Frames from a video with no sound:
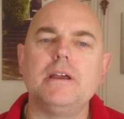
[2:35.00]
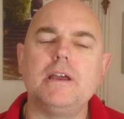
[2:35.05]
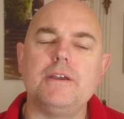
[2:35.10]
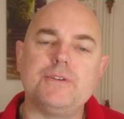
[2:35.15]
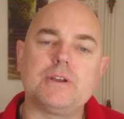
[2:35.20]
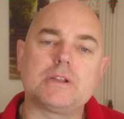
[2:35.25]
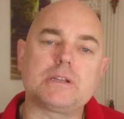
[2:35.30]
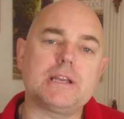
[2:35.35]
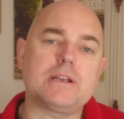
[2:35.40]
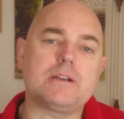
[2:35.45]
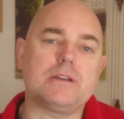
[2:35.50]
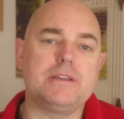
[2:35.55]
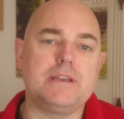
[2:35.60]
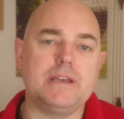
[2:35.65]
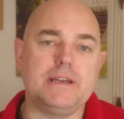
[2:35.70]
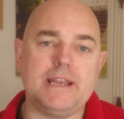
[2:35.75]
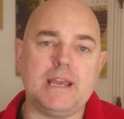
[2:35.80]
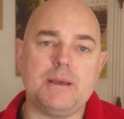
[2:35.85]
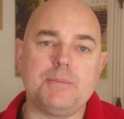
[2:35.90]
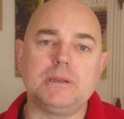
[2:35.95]
If you click on the
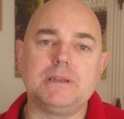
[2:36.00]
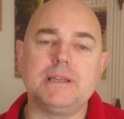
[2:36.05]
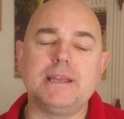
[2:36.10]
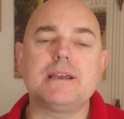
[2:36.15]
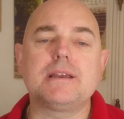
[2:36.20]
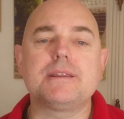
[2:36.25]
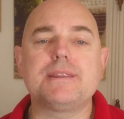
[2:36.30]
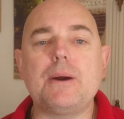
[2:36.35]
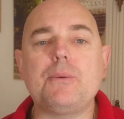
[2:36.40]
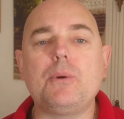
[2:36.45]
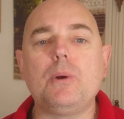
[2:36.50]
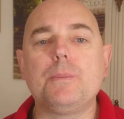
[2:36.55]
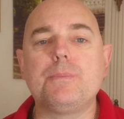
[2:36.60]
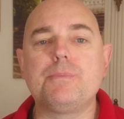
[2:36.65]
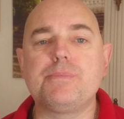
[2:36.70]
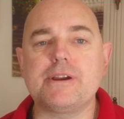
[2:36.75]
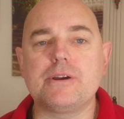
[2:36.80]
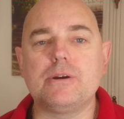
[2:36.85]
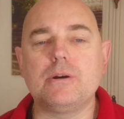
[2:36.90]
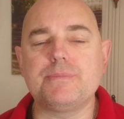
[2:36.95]
enable link, that will
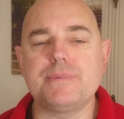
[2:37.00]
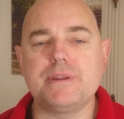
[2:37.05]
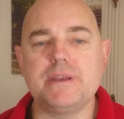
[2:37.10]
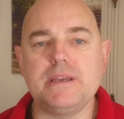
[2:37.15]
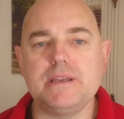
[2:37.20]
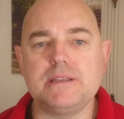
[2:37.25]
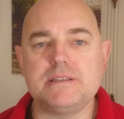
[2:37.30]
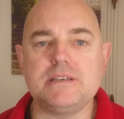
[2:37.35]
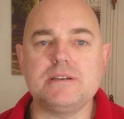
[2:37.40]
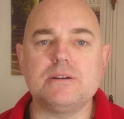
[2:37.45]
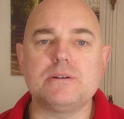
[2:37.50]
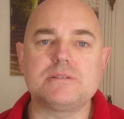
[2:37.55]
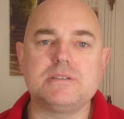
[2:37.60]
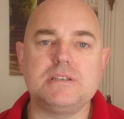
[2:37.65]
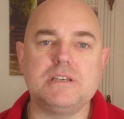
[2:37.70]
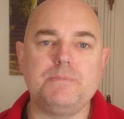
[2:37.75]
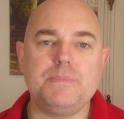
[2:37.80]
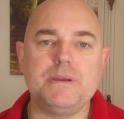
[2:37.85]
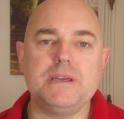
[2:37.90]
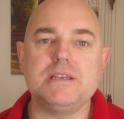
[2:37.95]
bring up the
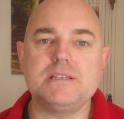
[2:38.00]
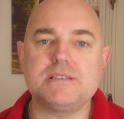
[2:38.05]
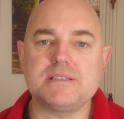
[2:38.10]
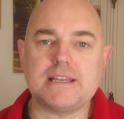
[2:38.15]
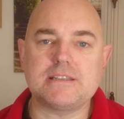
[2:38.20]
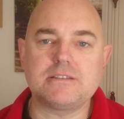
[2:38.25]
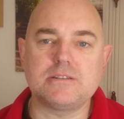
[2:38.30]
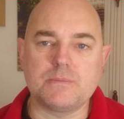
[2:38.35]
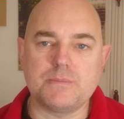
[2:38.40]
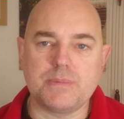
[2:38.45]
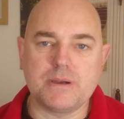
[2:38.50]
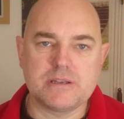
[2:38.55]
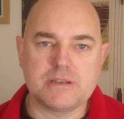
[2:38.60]
TOTP setup